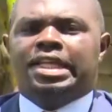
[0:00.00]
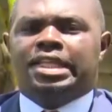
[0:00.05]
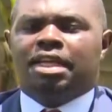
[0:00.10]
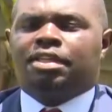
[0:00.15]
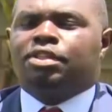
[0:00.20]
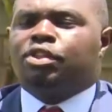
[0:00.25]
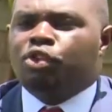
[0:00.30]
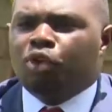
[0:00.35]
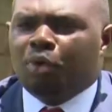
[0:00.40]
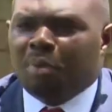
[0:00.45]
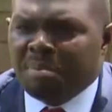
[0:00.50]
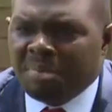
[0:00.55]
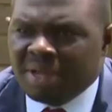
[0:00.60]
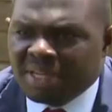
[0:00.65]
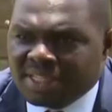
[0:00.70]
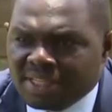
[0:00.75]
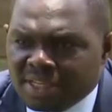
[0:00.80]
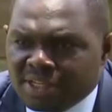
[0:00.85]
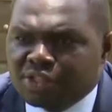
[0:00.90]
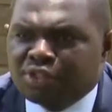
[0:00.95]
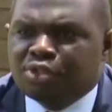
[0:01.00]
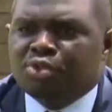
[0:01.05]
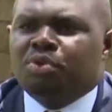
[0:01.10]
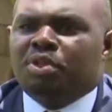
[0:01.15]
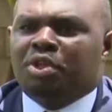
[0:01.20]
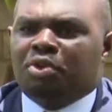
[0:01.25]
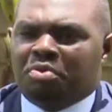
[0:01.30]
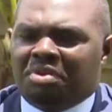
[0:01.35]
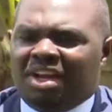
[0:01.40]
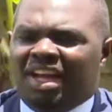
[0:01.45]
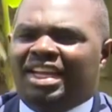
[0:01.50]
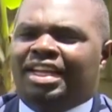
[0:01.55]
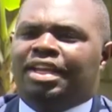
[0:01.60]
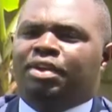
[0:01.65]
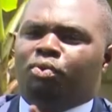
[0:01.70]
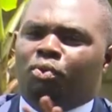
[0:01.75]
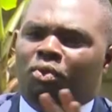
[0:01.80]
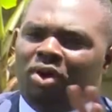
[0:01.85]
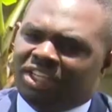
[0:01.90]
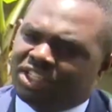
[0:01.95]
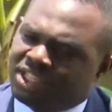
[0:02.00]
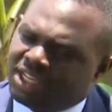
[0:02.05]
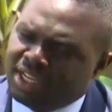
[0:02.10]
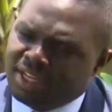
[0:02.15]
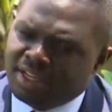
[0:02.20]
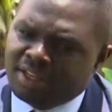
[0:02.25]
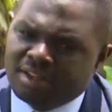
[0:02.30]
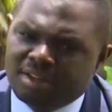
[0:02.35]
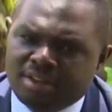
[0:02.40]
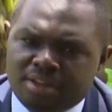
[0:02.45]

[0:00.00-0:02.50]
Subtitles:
Just your message to the Ugandan watching,